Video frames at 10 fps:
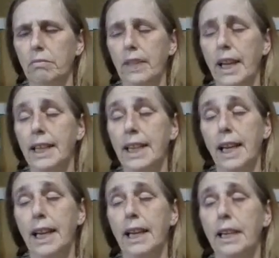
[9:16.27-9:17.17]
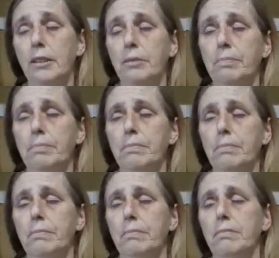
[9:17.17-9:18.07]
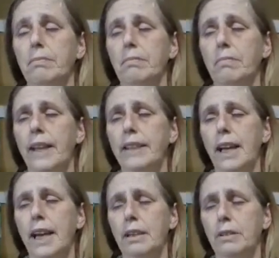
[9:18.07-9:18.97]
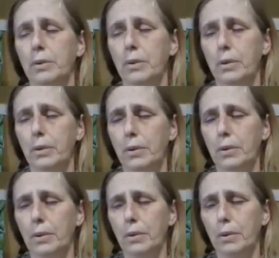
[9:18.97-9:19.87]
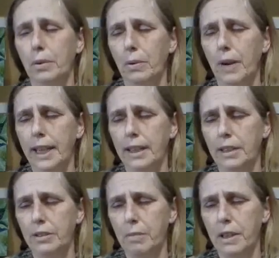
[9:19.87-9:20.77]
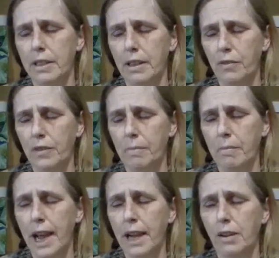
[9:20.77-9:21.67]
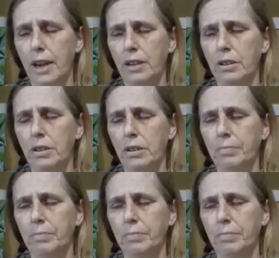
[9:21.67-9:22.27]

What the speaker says: 98, like that, quietly to myself in the background.